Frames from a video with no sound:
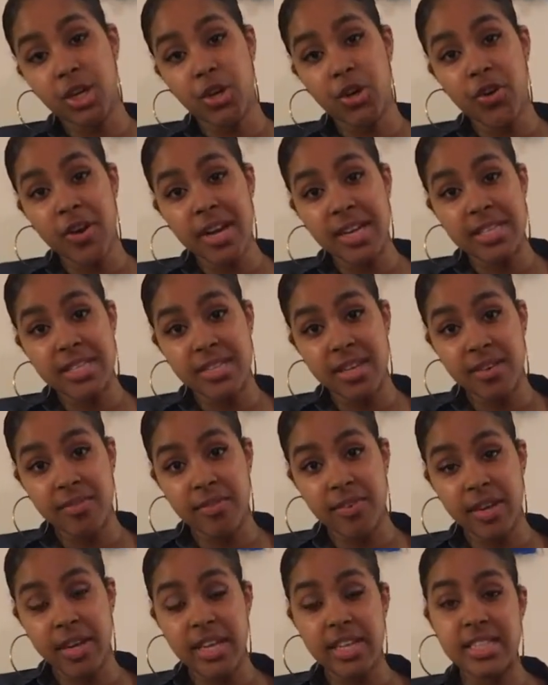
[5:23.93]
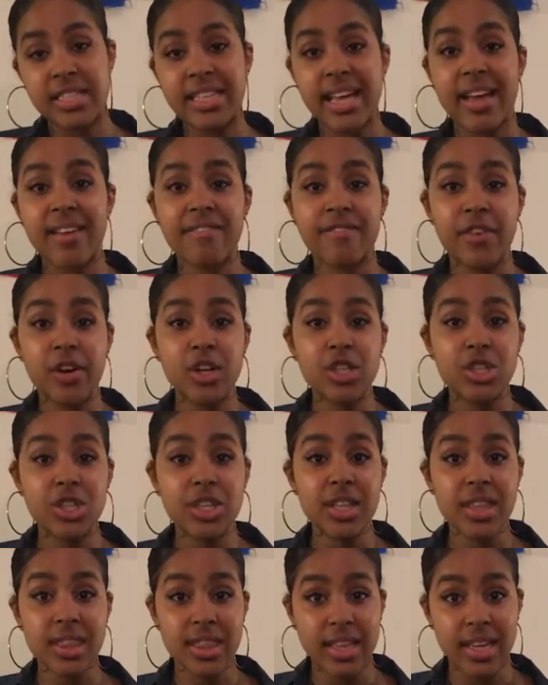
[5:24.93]
creativity,
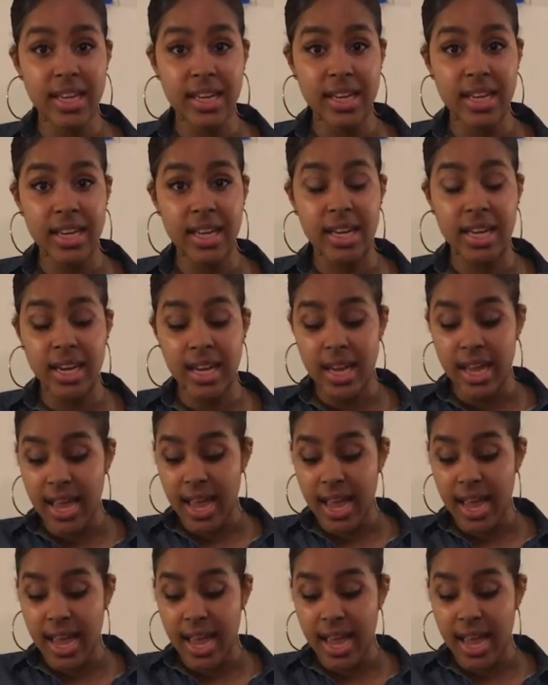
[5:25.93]
divergent thinking,